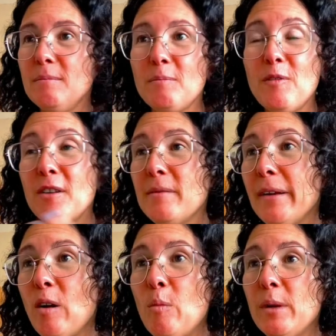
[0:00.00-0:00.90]
very, very
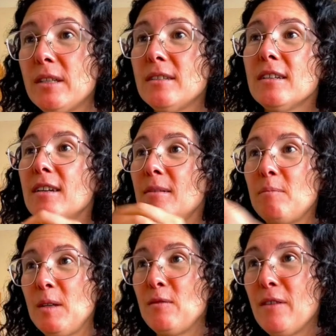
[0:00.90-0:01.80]
open.
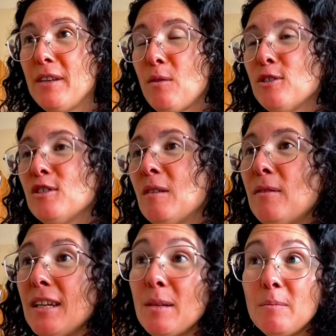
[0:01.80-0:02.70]
If you have any question
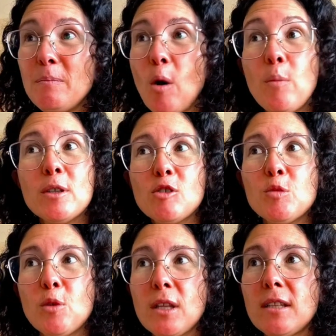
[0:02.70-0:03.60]
about any open
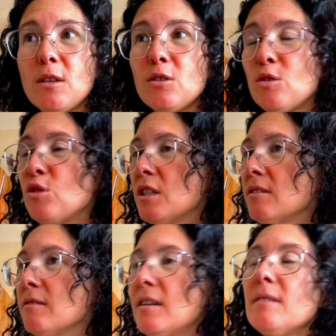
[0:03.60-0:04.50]
source product that you're
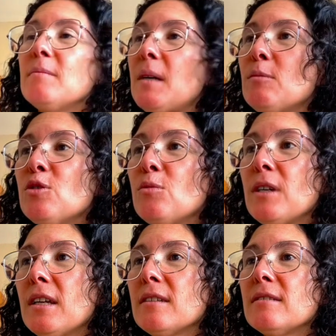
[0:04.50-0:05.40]
using, I'm sure we
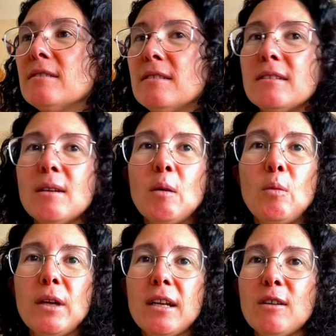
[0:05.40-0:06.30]
can
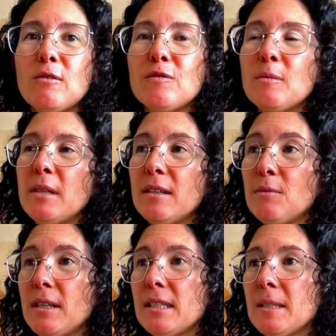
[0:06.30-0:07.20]
confirm that it
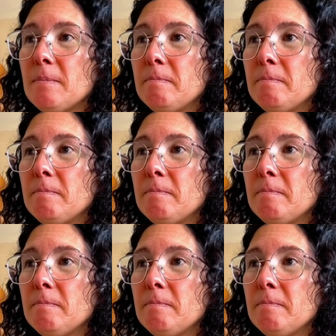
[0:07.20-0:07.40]
runs.